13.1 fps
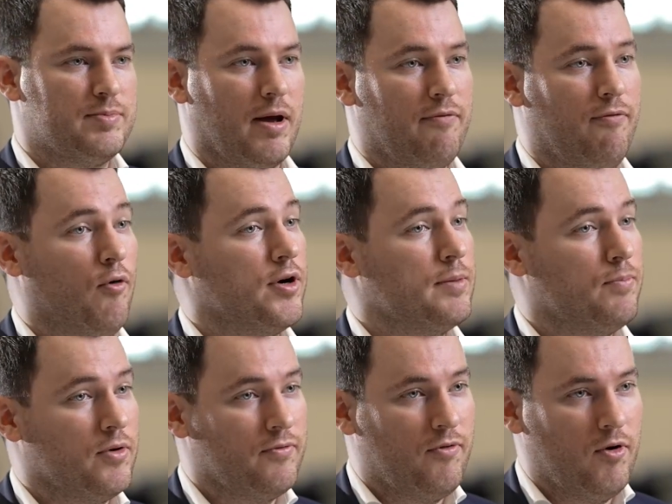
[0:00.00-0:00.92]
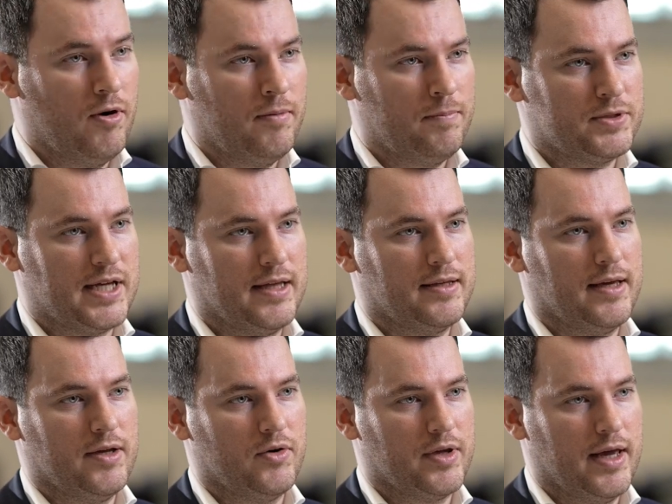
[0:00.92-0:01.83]
by 14.4%
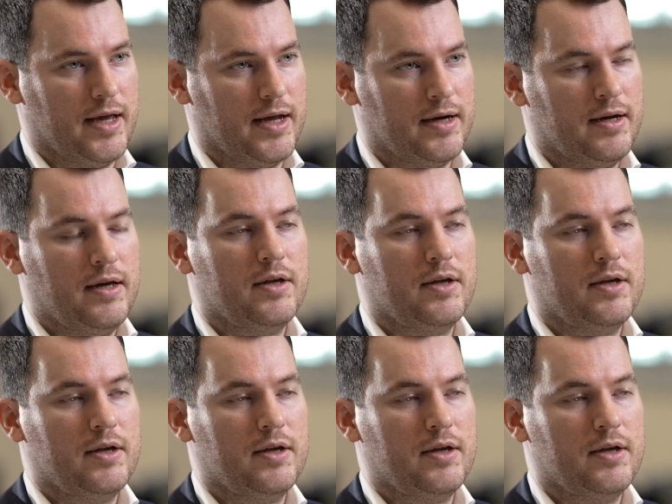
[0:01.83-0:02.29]
year-on-year